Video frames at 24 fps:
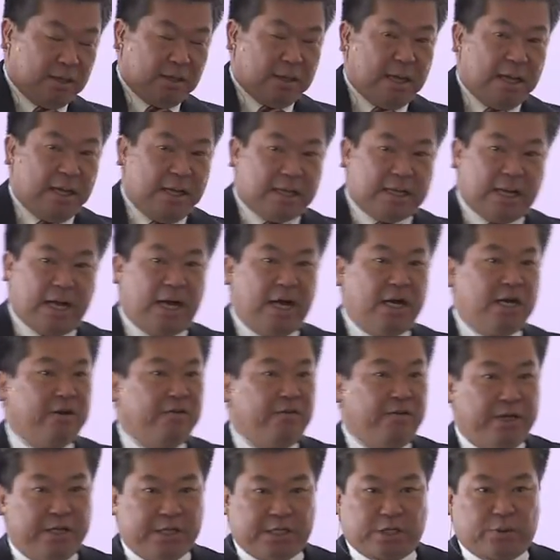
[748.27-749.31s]
any kind of
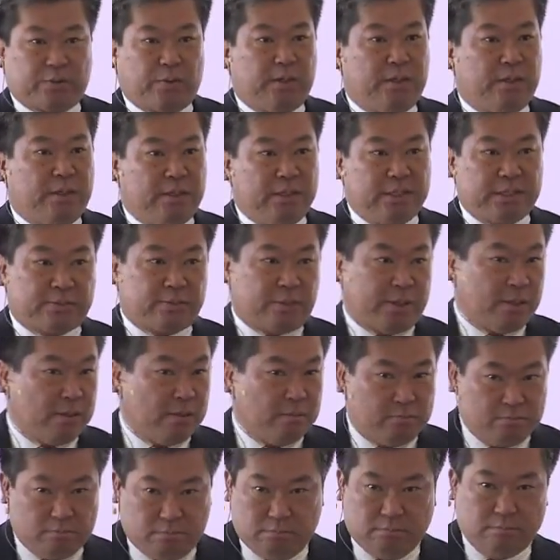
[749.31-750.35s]
history in Israel,
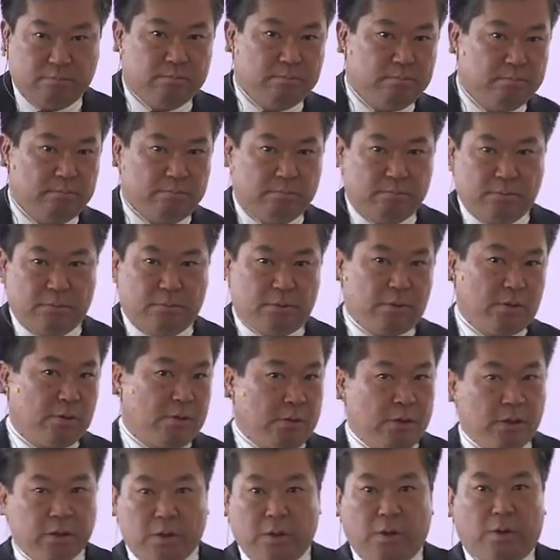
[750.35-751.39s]

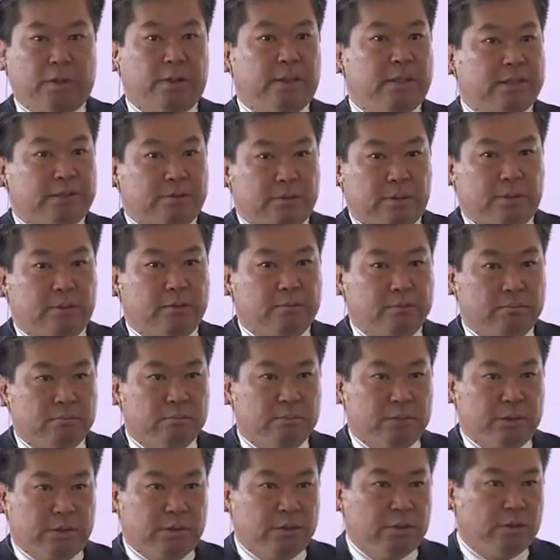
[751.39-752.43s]
you go to Israel,
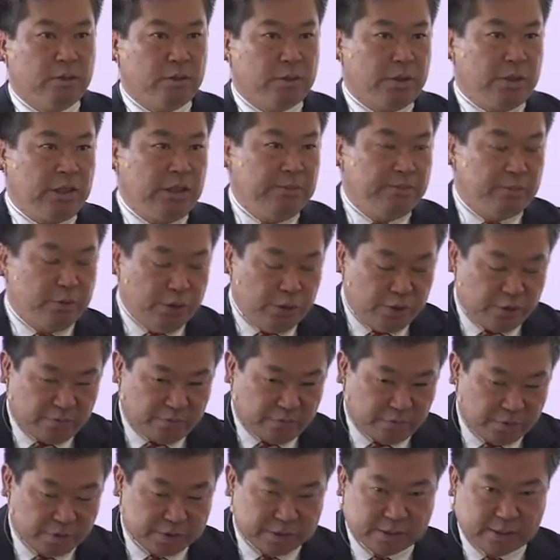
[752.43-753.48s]
go to Hebrew
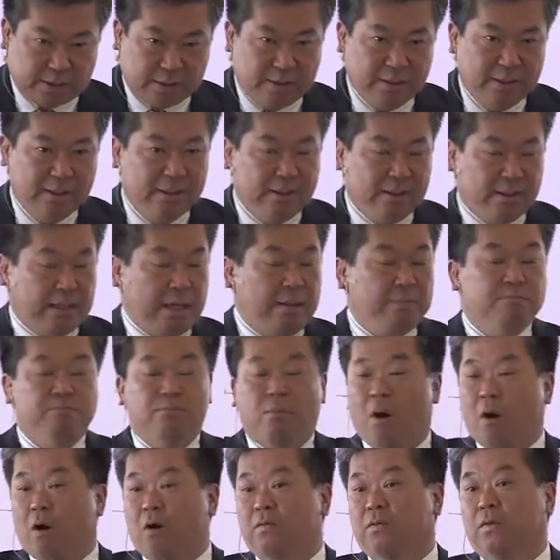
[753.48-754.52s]
University, they
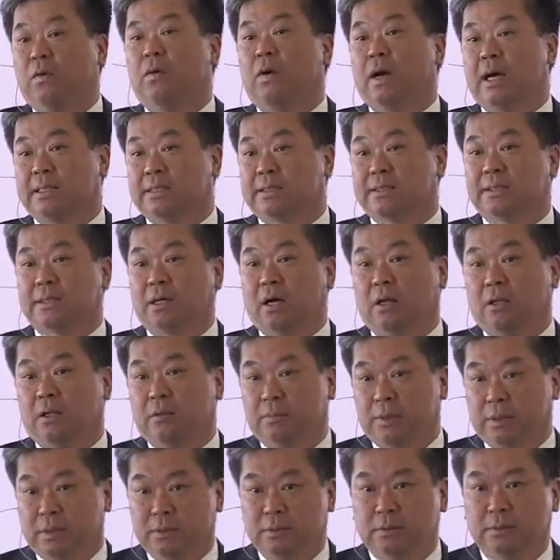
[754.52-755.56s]
marvel at
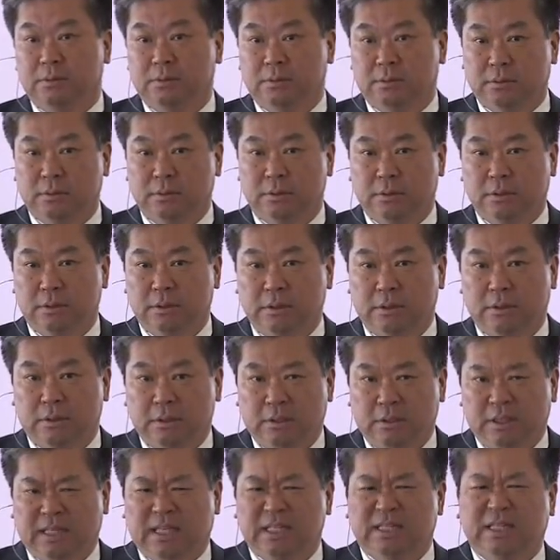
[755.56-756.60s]
Solomon.
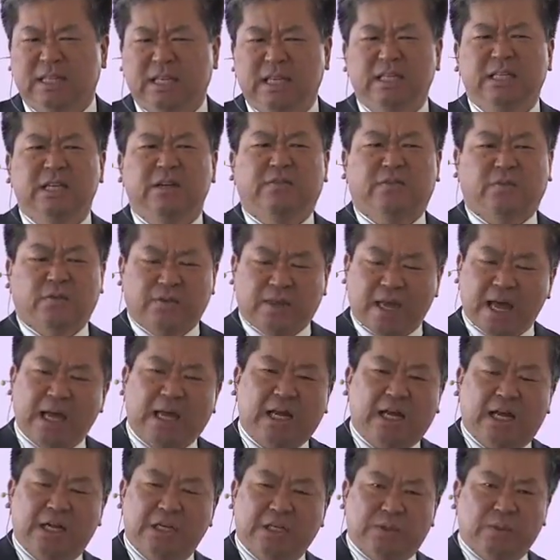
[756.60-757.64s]
Because he did for that
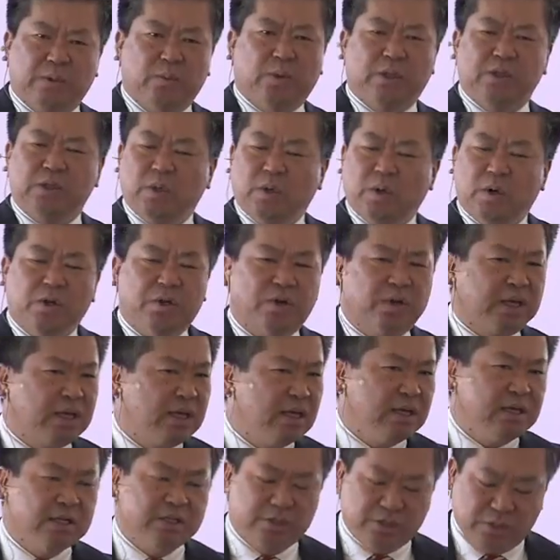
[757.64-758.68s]
country what no other king
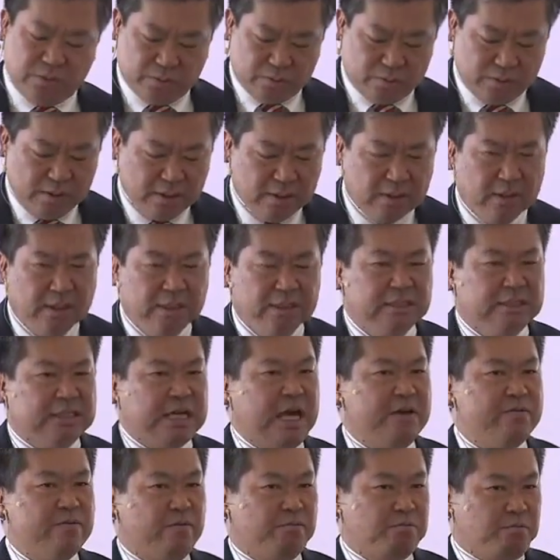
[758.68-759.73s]
could do
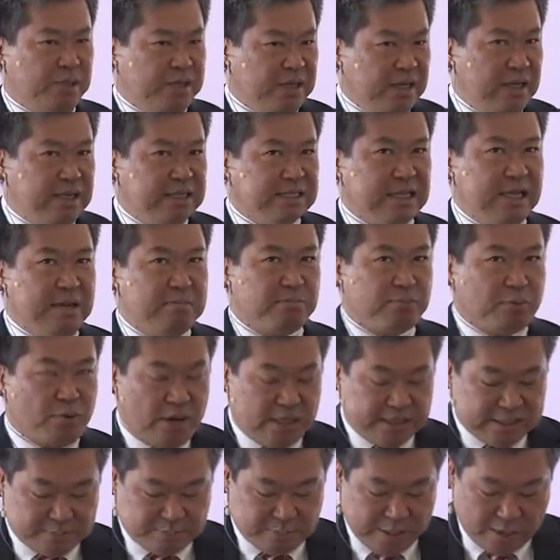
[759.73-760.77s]
time of peace and
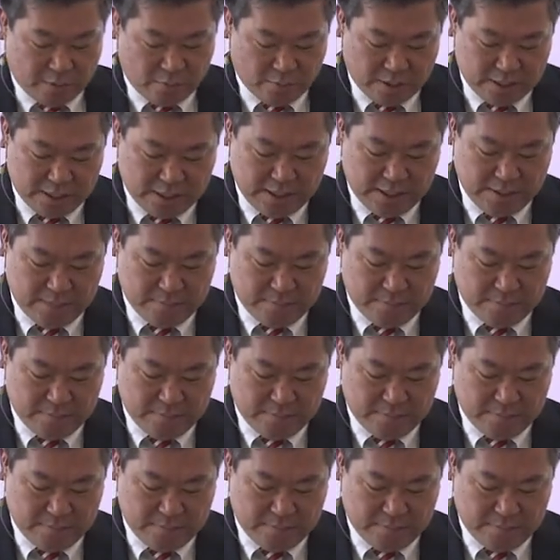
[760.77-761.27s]
prosperity.